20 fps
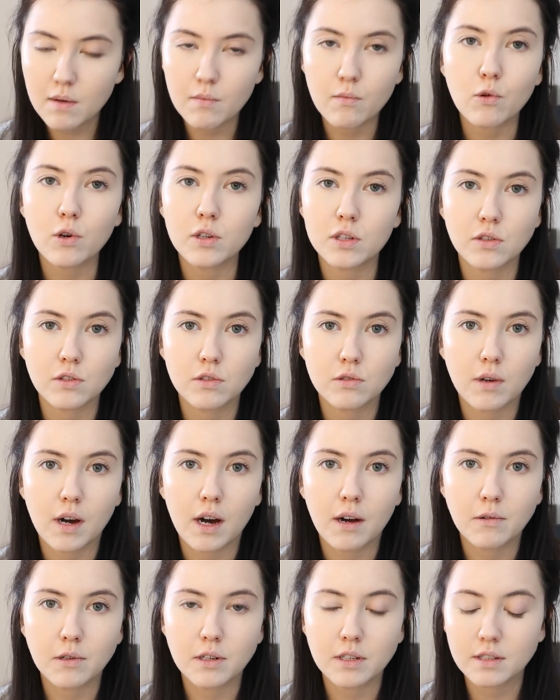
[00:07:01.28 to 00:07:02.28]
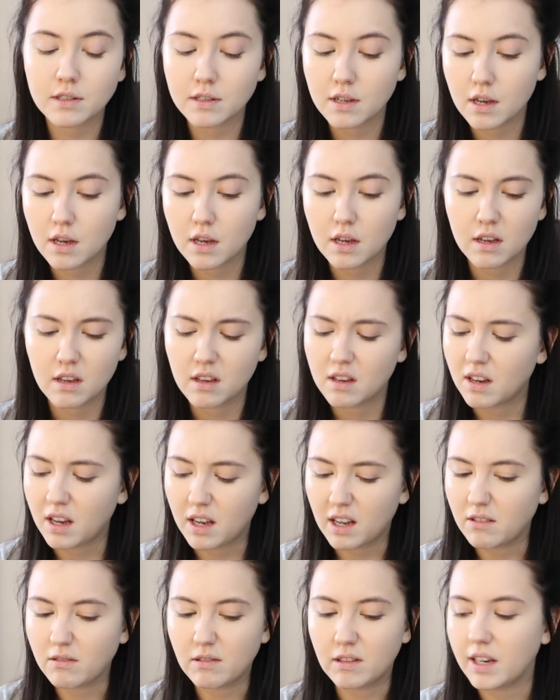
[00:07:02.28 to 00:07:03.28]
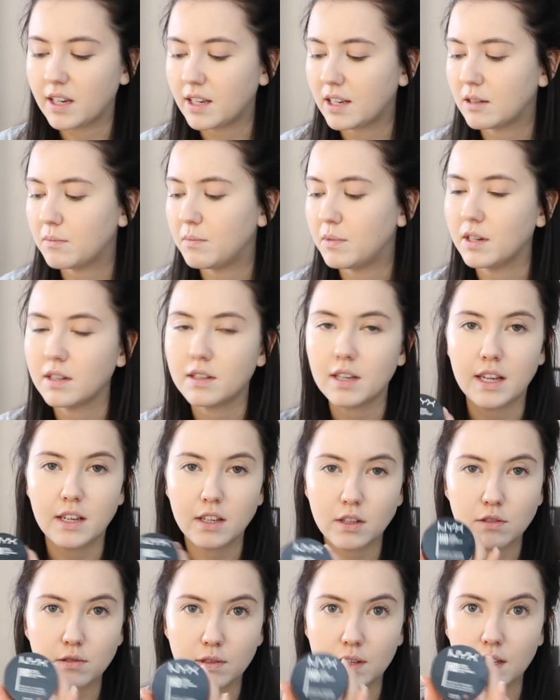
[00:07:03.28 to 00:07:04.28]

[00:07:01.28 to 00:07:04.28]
more than 2 hours. I don't like it, but I need